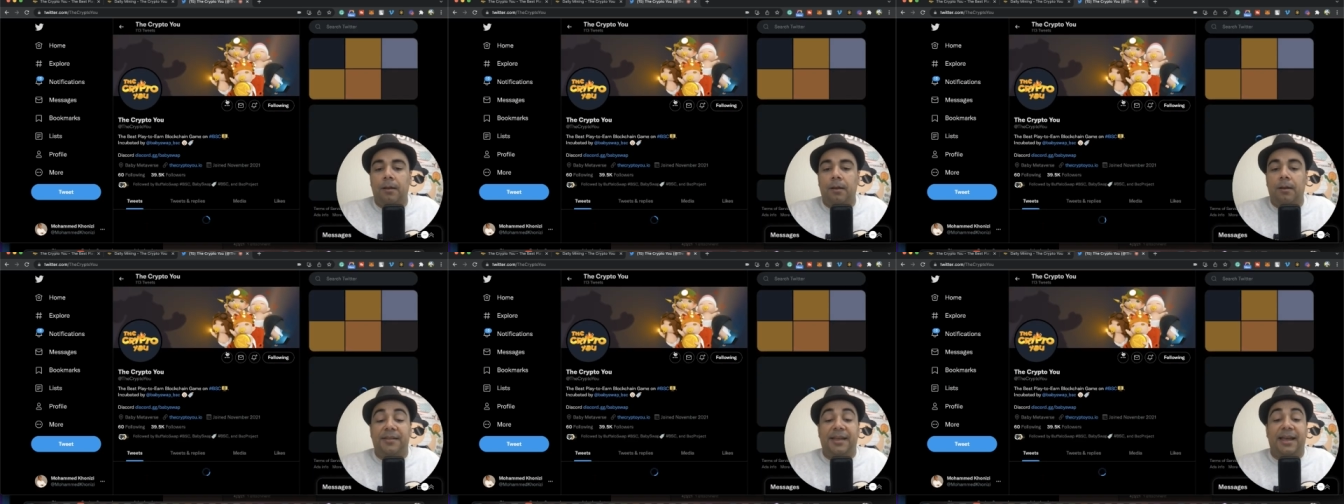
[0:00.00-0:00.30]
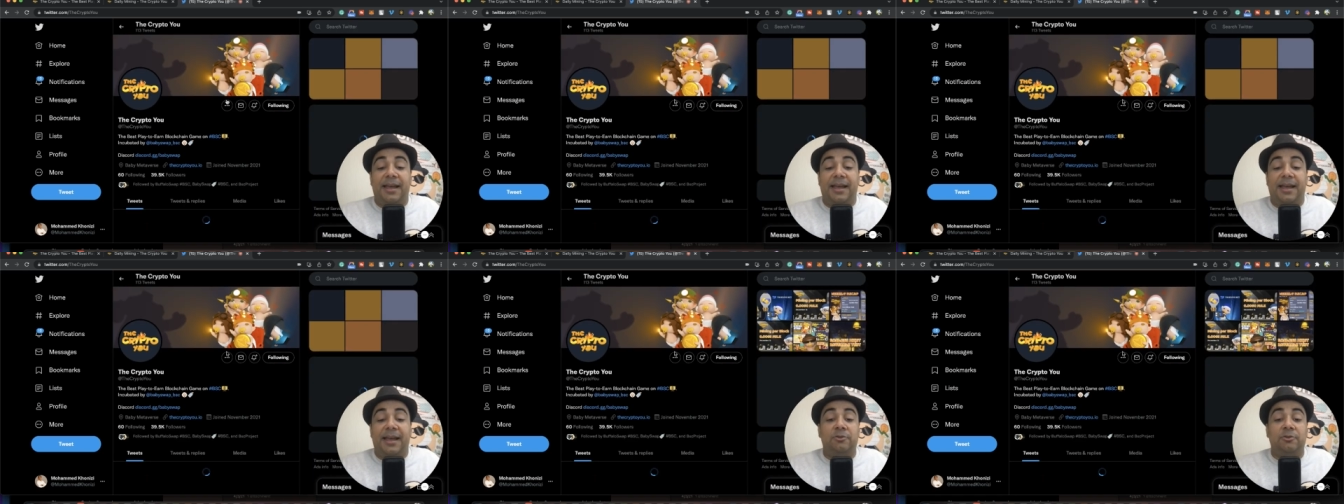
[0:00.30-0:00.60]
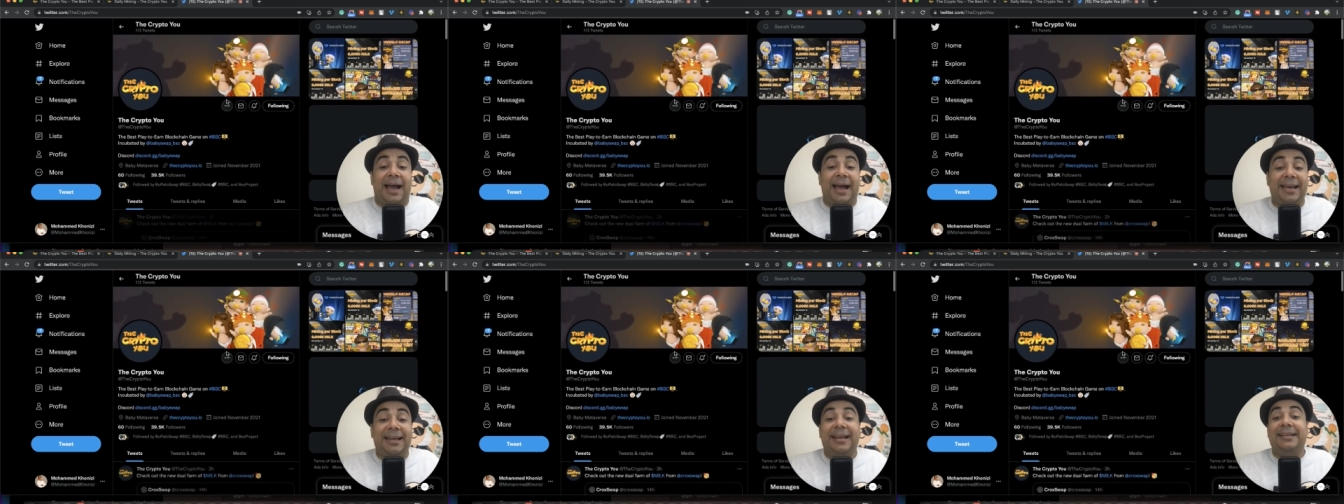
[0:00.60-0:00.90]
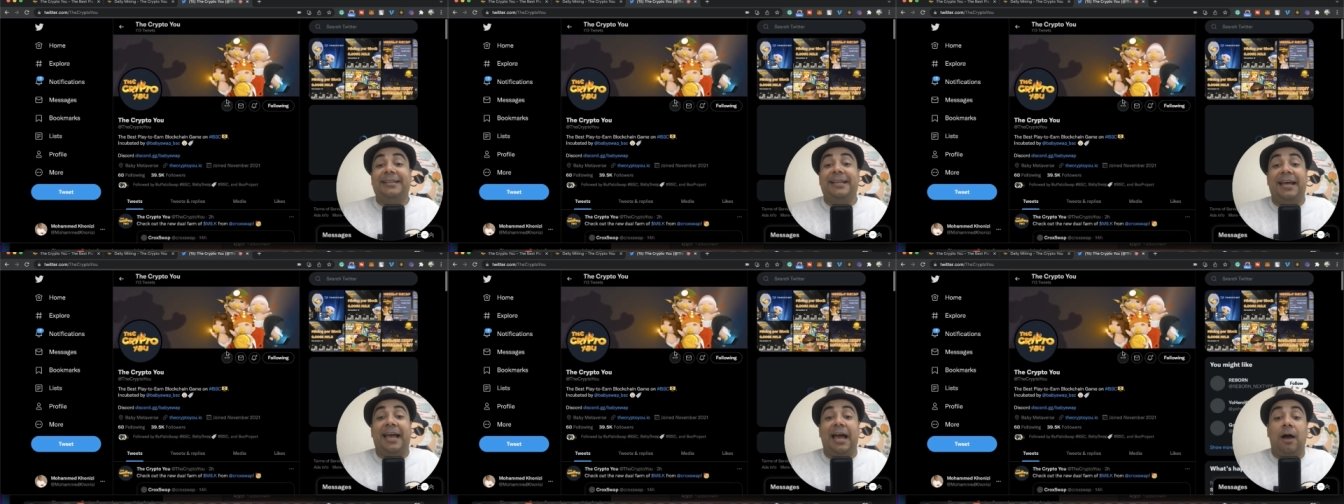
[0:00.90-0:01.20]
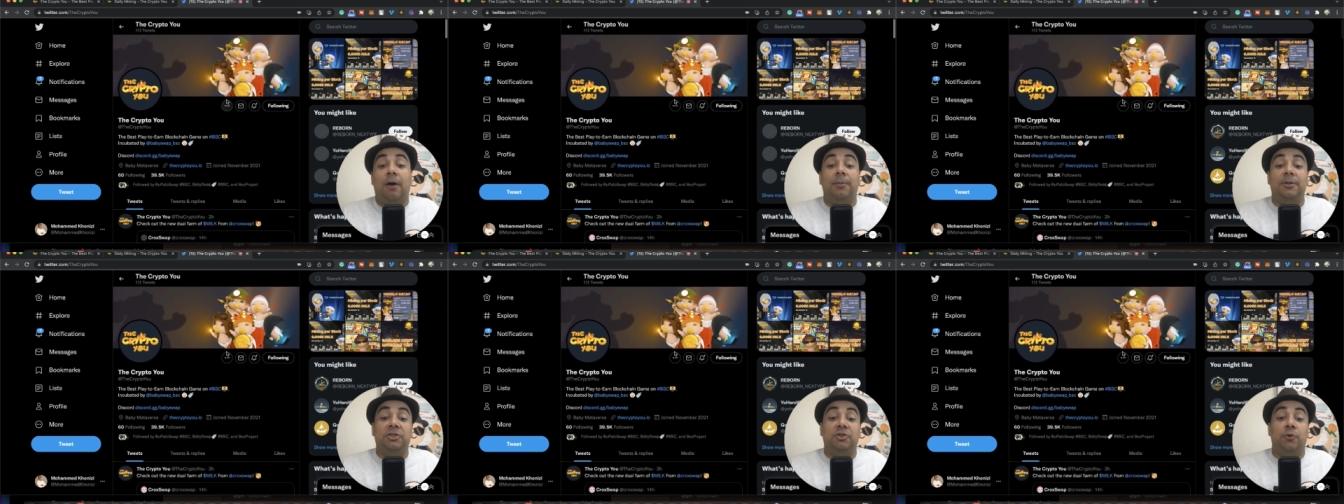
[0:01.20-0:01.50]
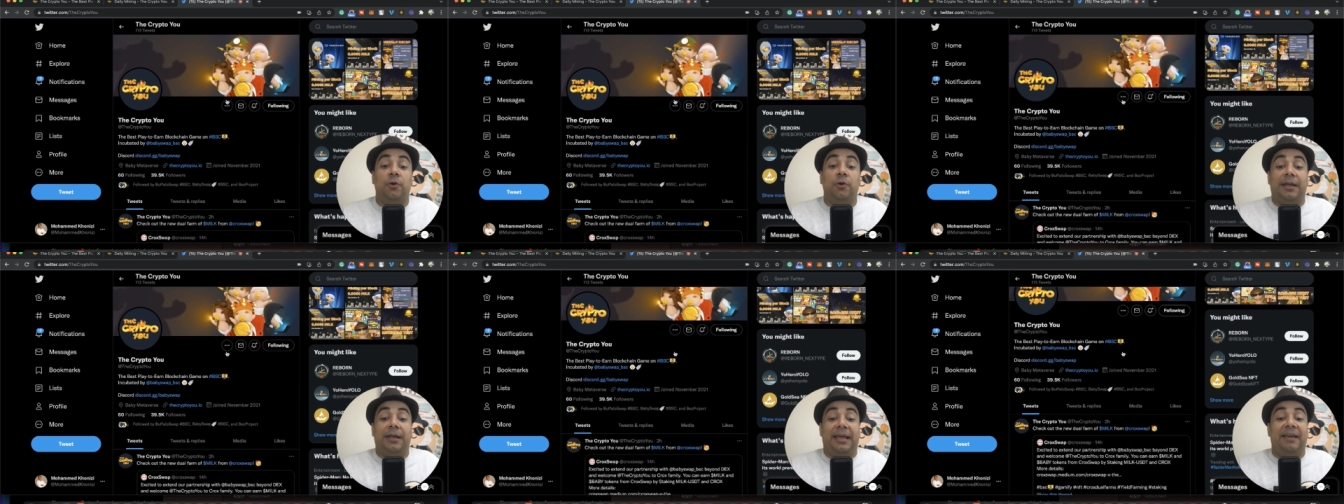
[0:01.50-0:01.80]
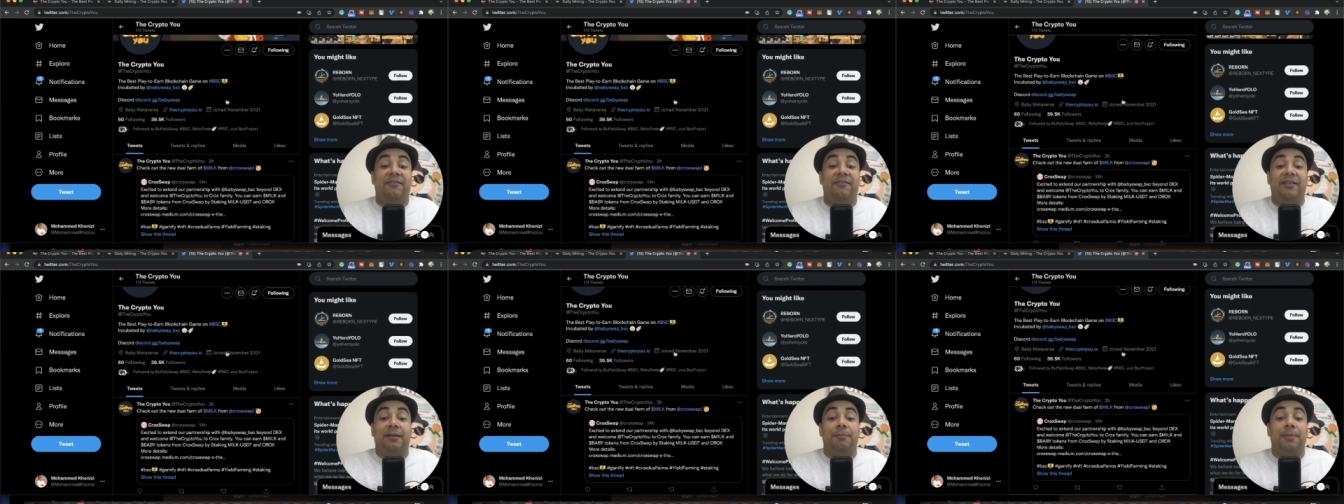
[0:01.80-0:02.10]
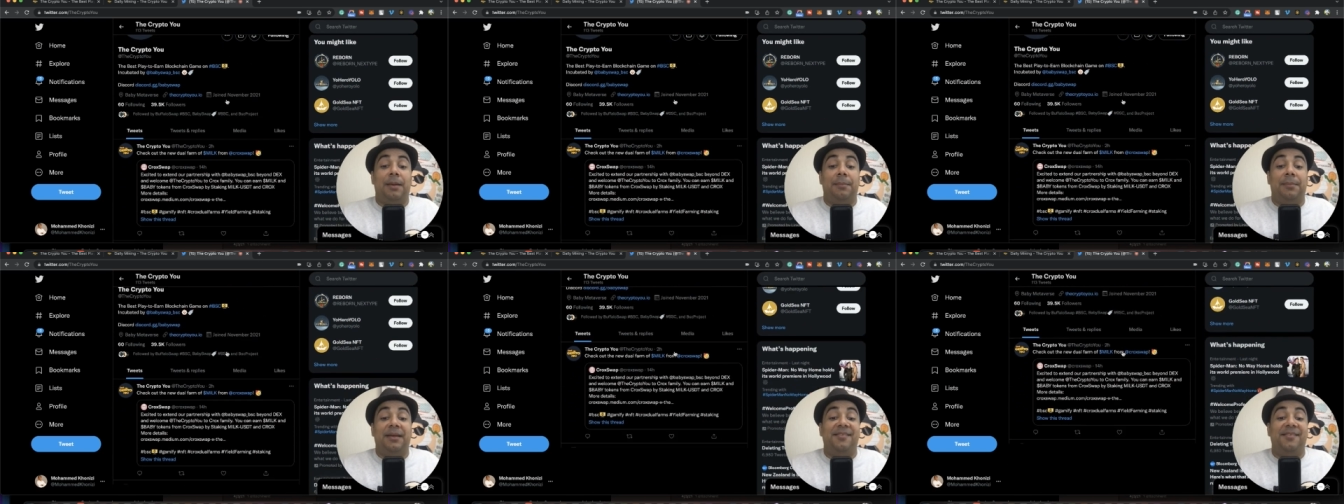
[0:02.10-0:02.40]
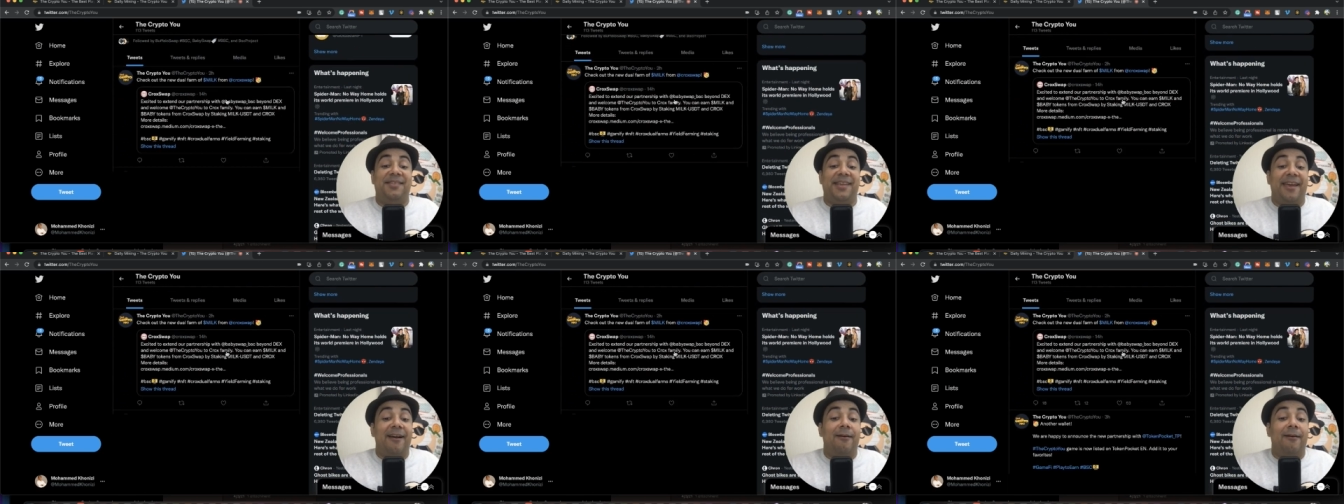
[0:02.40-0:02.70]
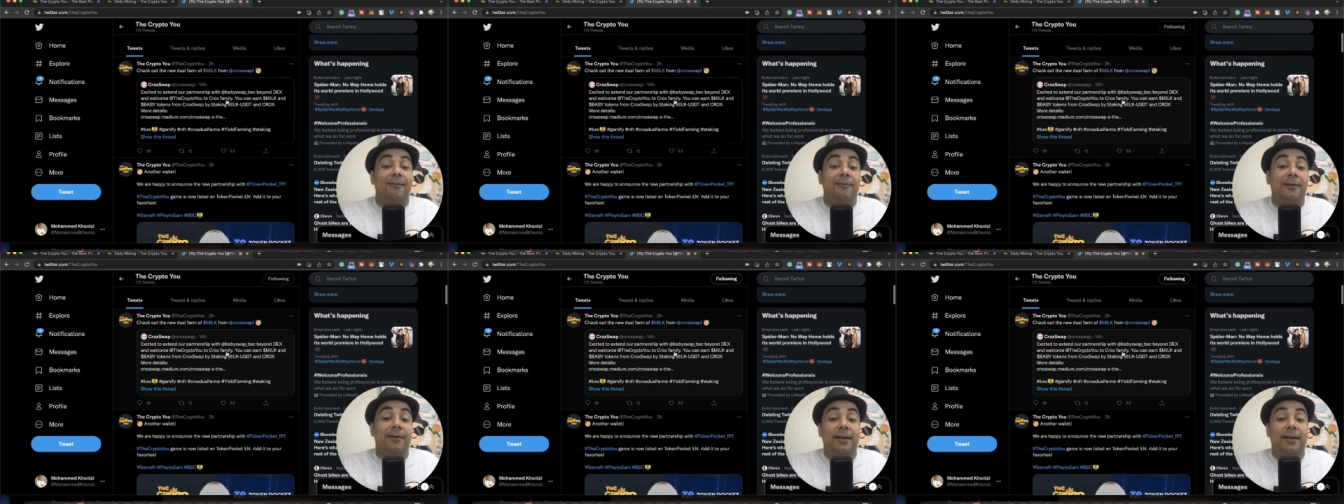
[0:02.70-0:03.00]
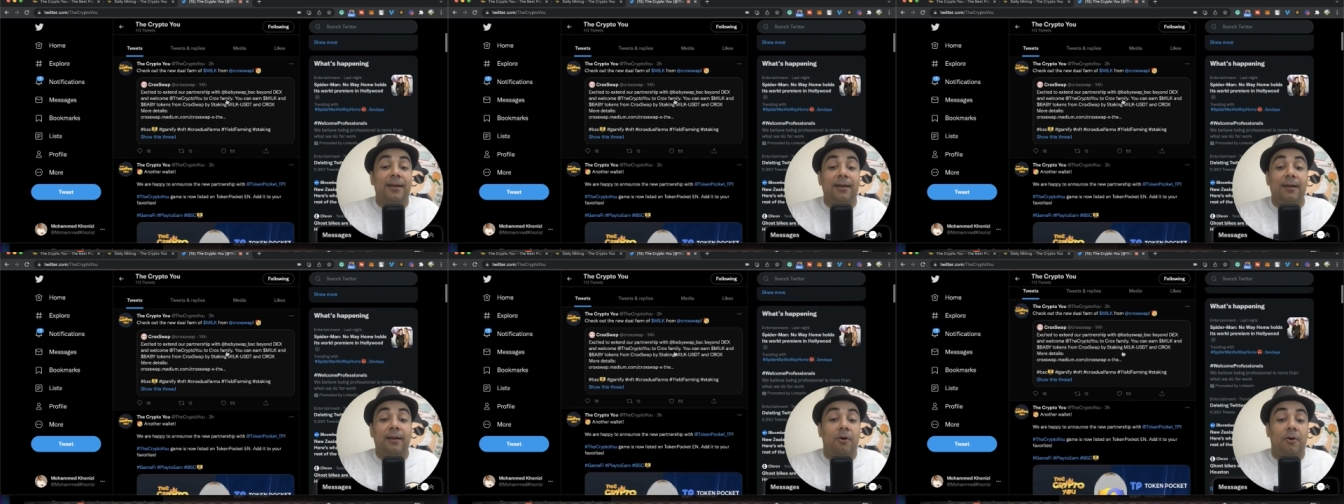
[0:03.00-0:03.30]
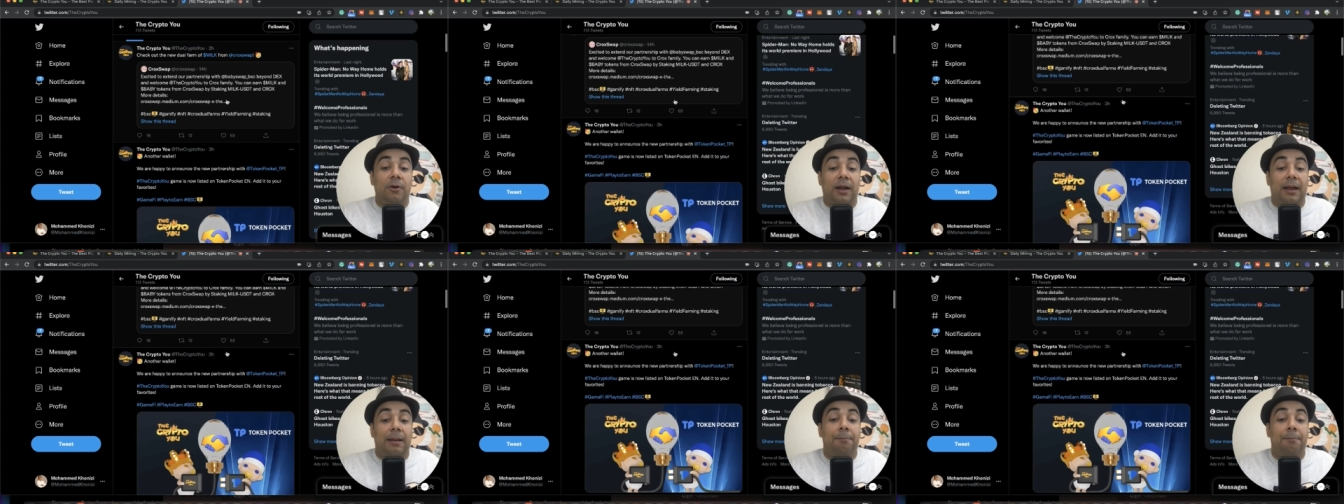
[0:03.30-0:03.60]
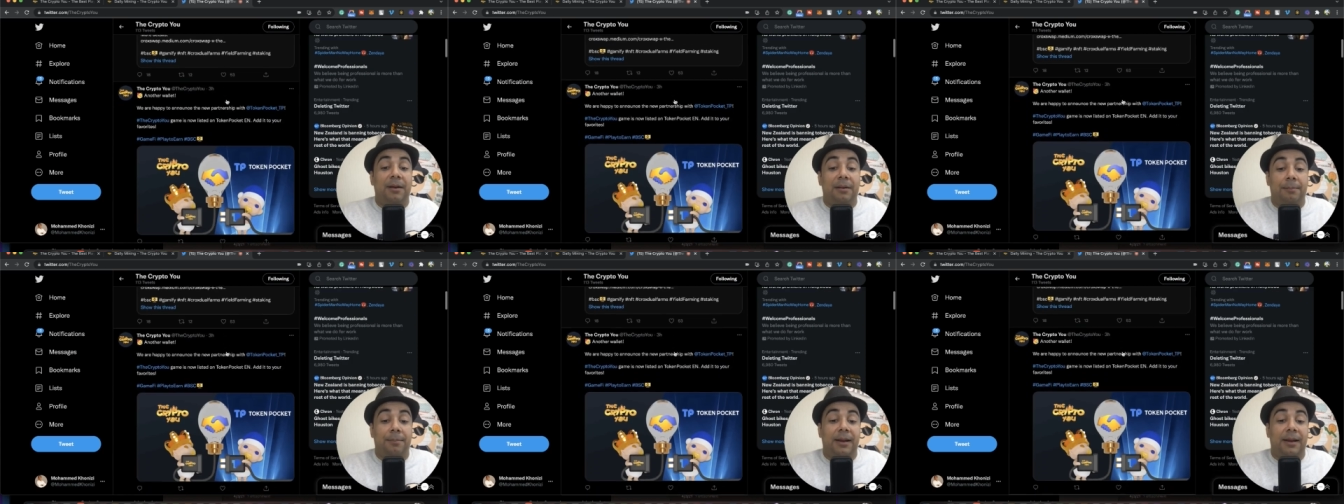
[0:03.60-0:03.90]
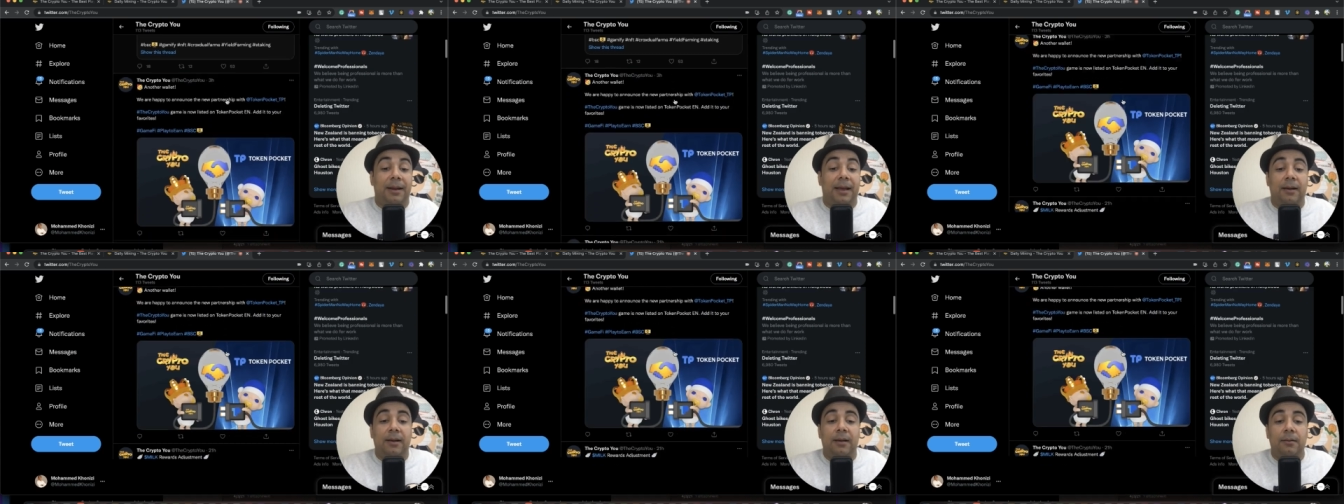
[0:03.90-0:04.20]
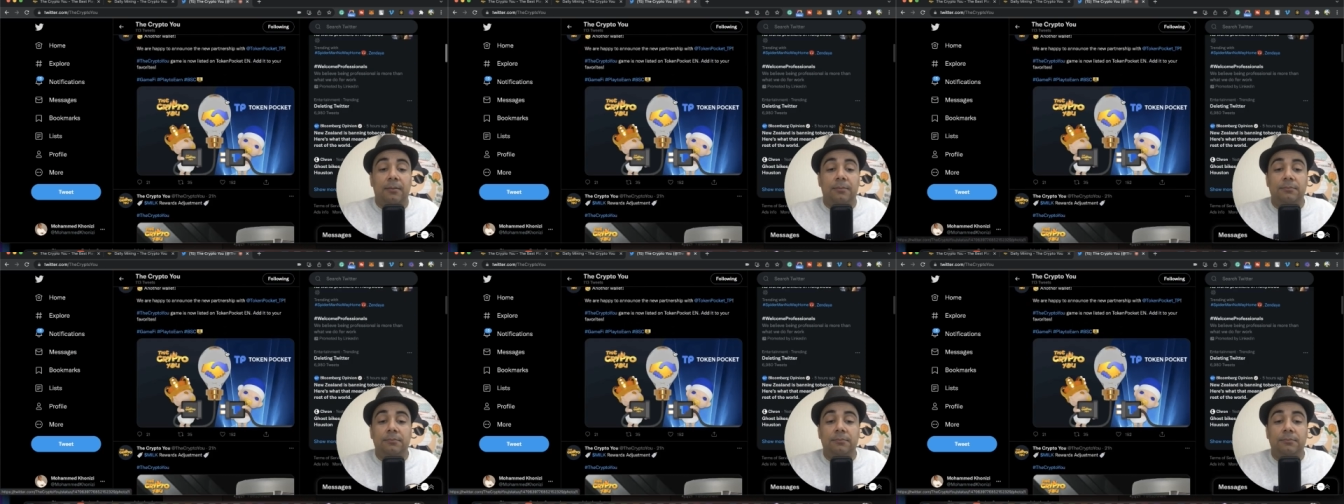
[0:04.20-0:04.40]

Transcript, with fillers: Actually highlighting how much every baby is earning on their block.